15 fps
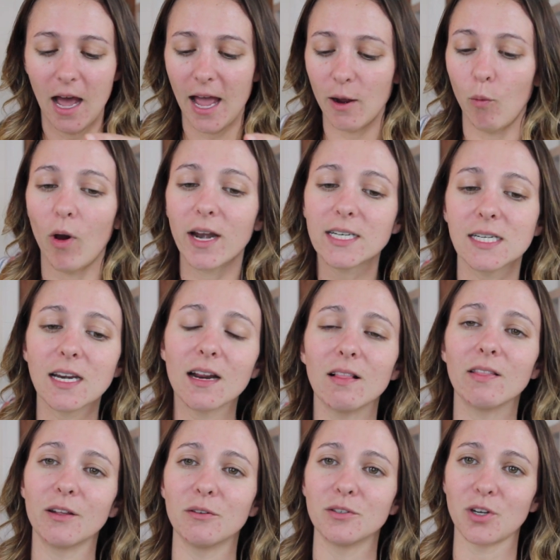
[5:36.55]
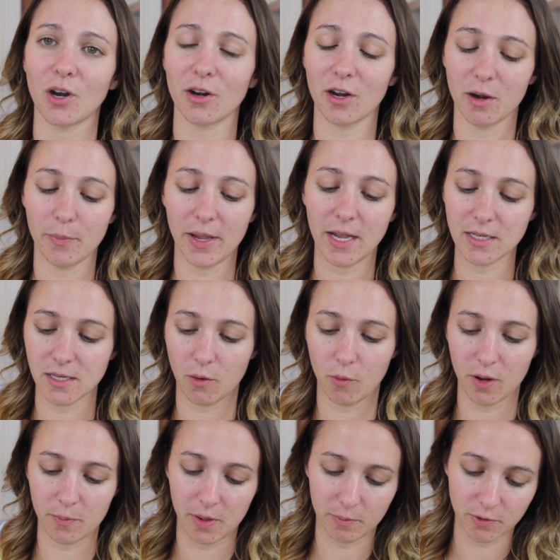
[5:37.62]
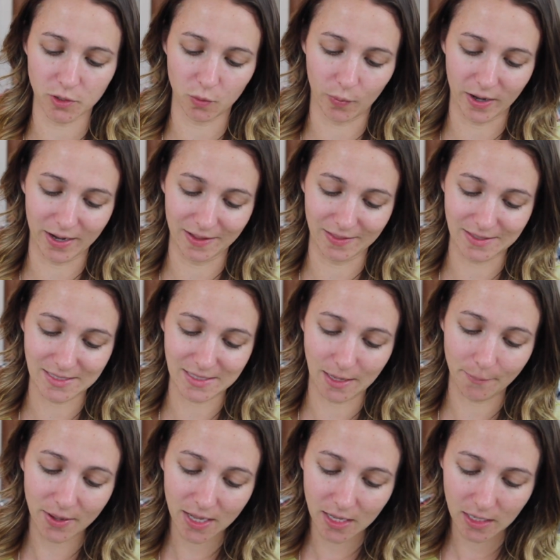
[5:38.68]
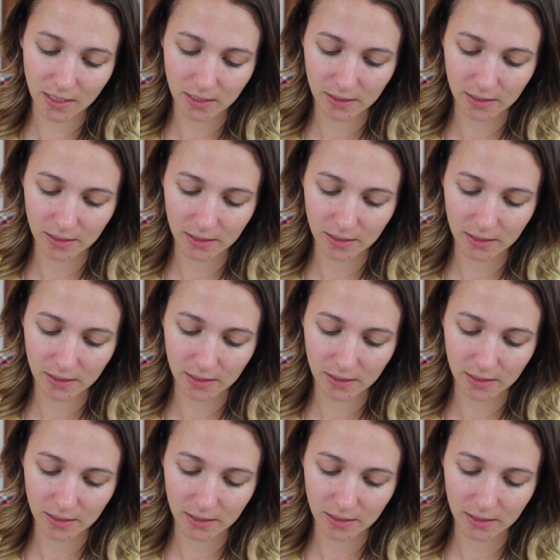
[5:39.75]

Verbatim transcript: I wanted to get it a little darker because I want to be able to wear it in the summer.